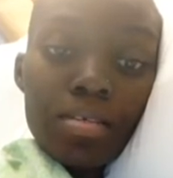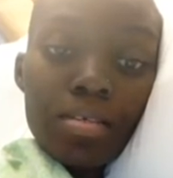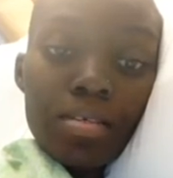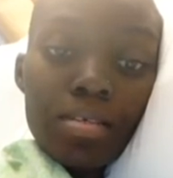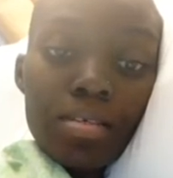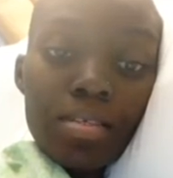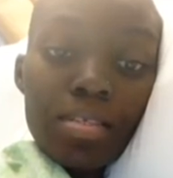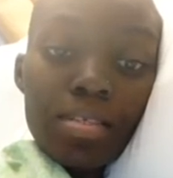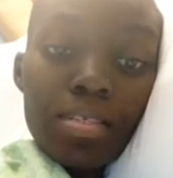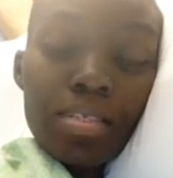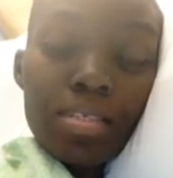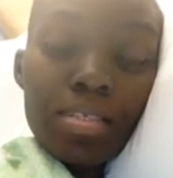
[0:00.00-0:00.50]

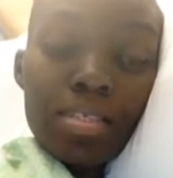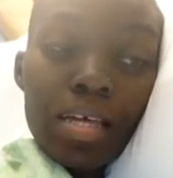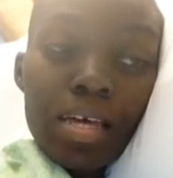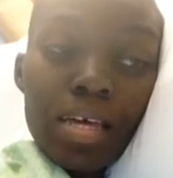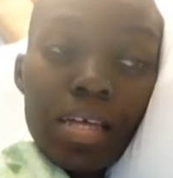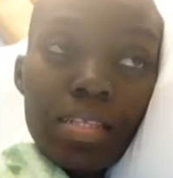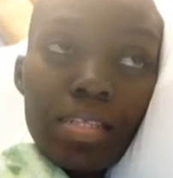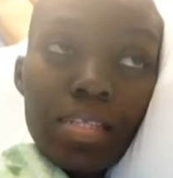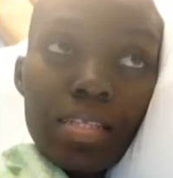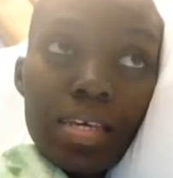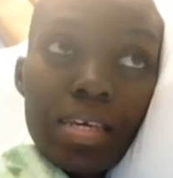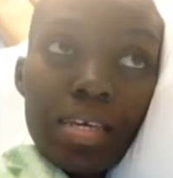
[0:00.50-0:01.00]
is
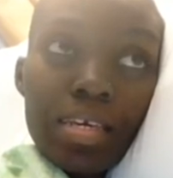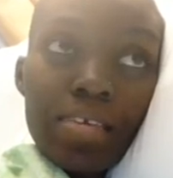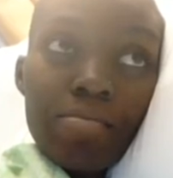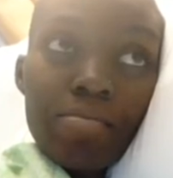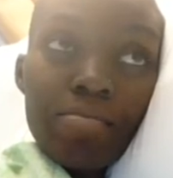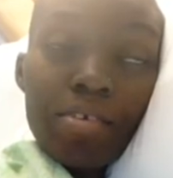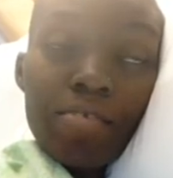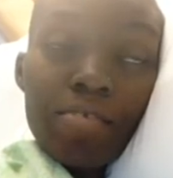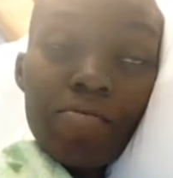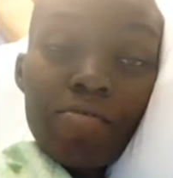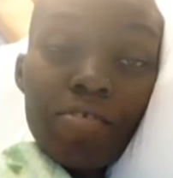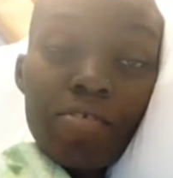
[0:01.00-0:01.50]
that they give
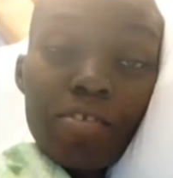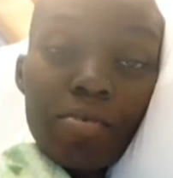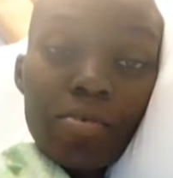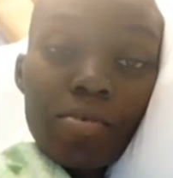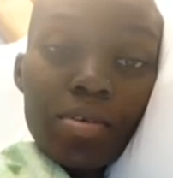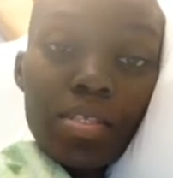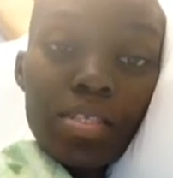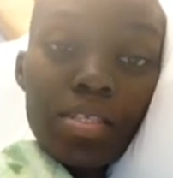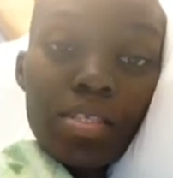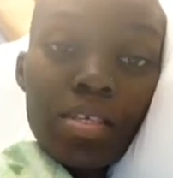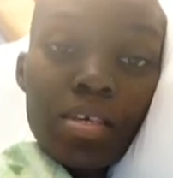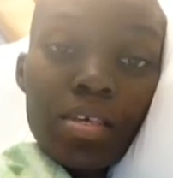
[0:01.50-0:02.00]
me
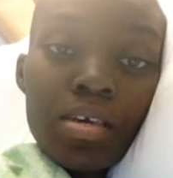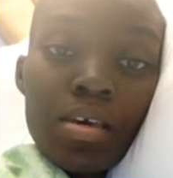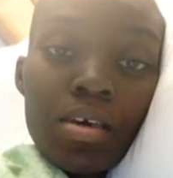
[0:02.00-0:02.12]
fluids